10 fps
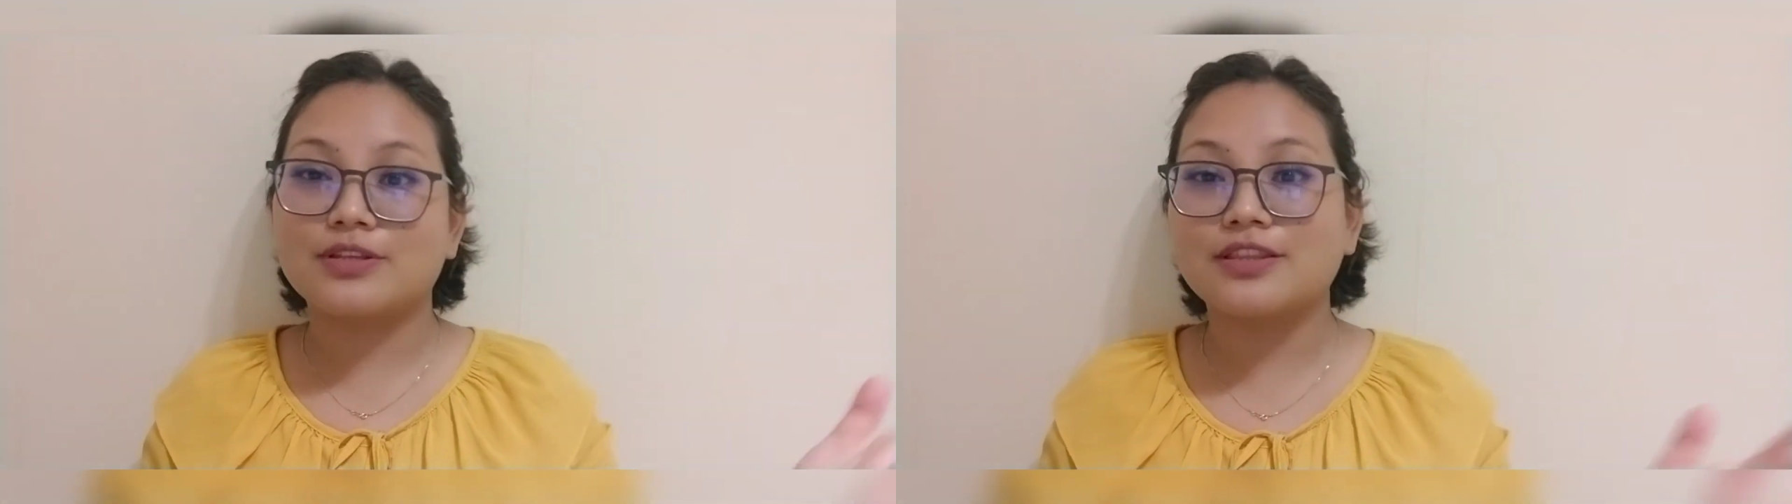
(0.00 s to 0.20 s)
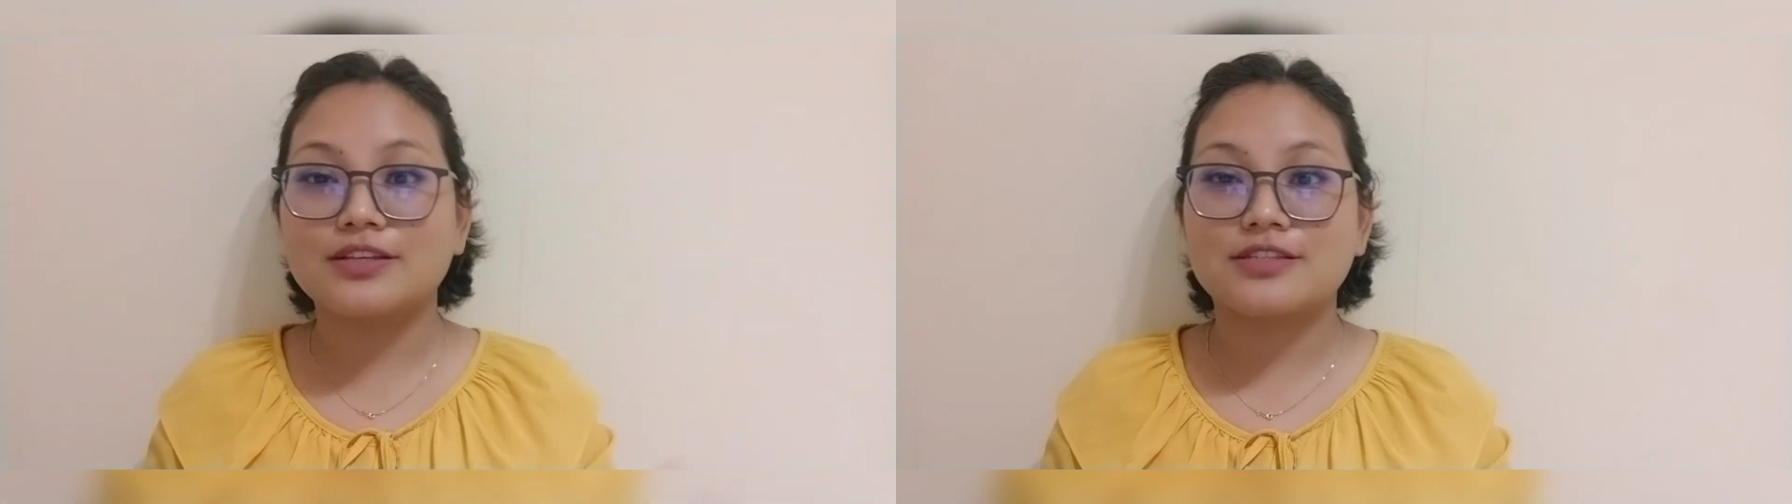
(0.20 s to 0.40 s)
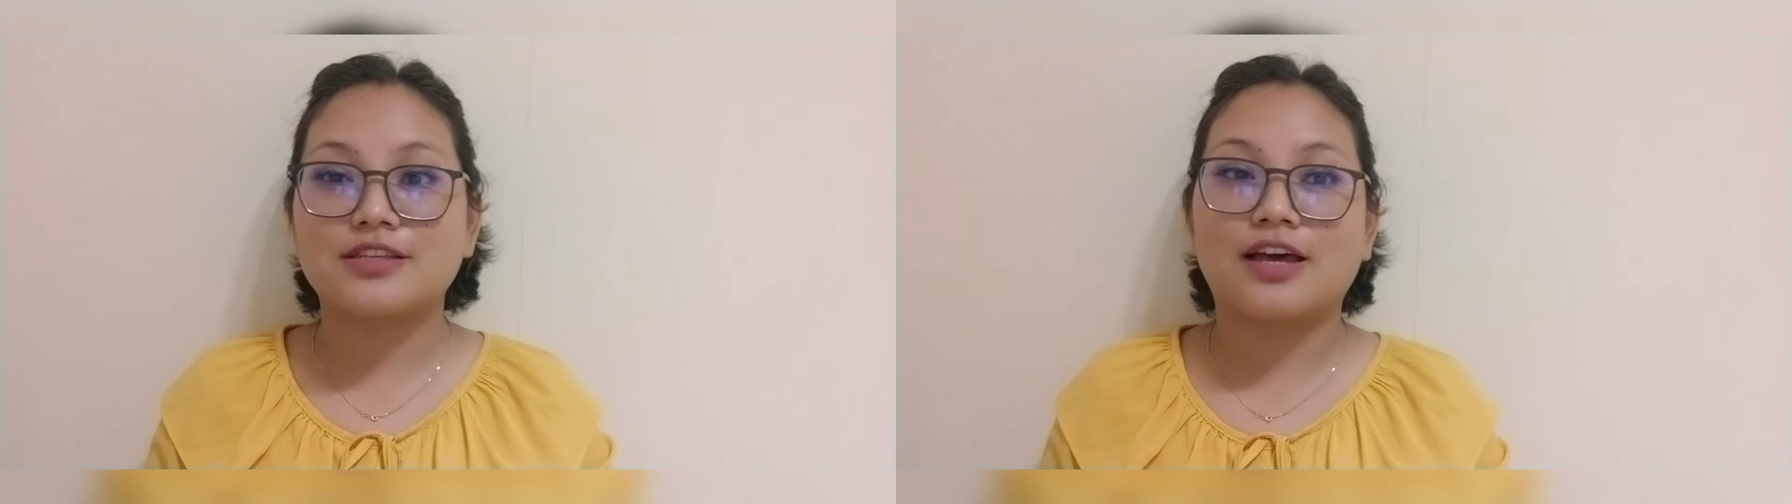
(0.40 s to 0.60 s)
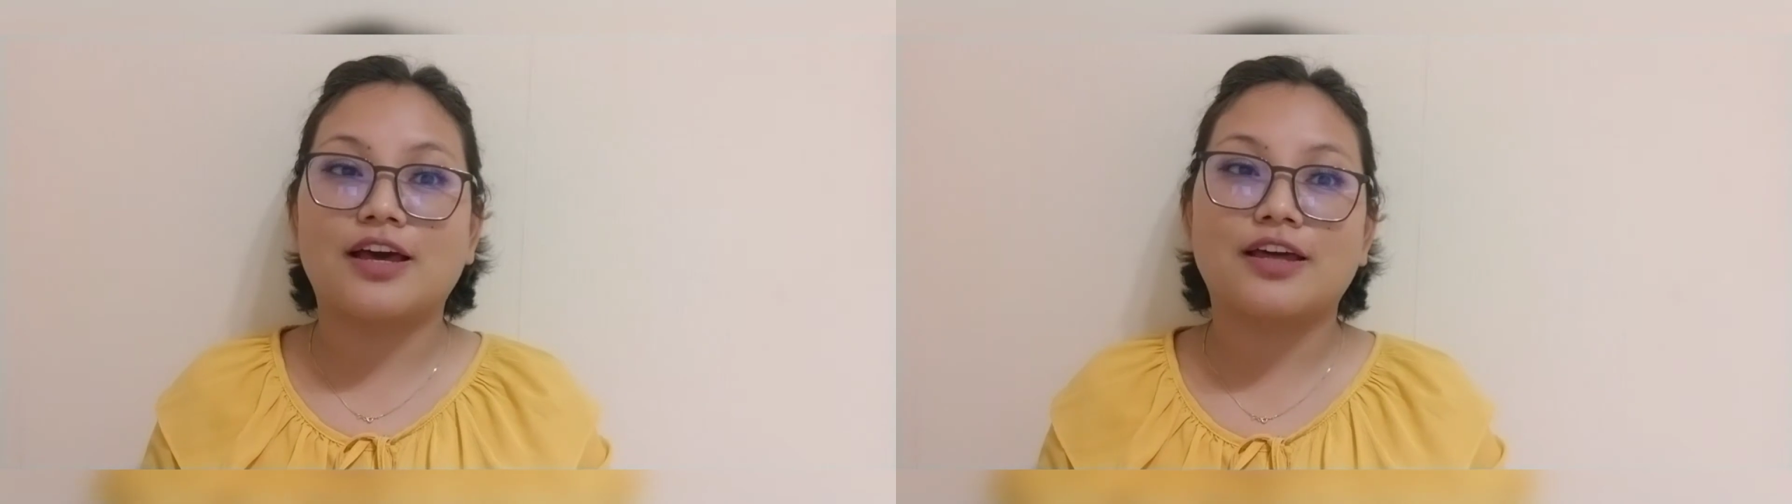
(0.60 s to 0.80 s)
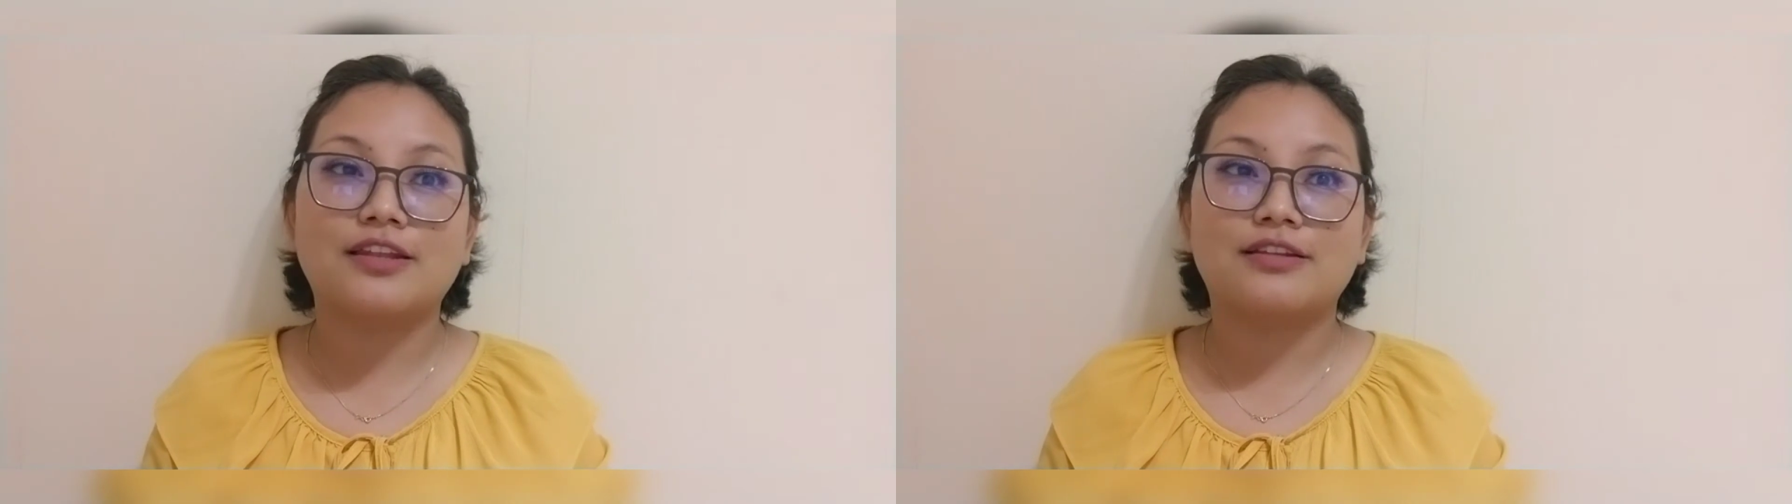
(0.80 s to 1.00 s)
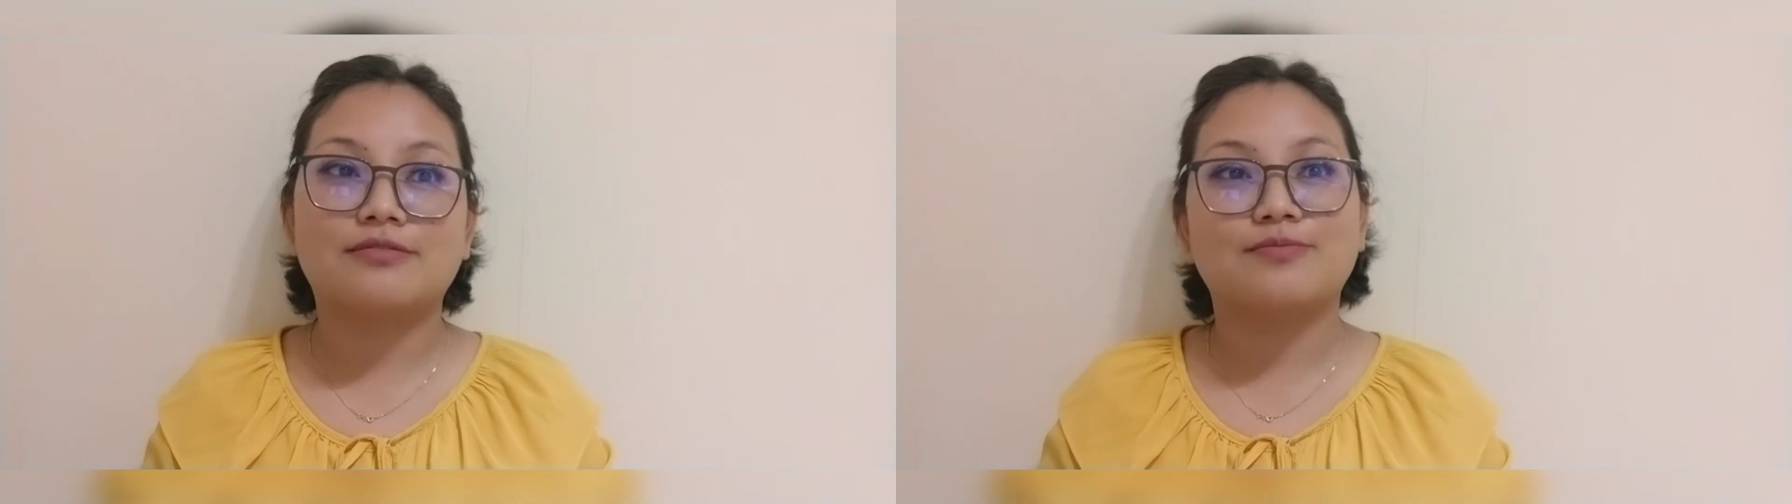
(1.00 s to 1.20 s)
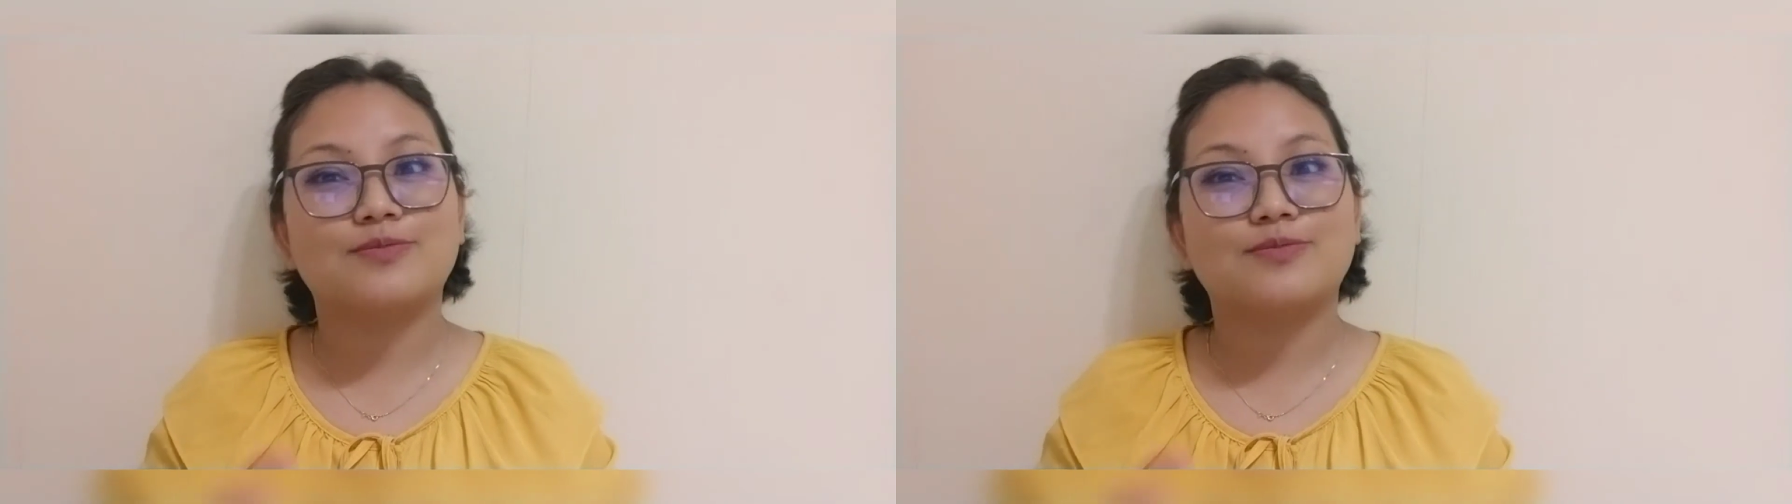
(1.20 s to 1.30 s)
in the sun,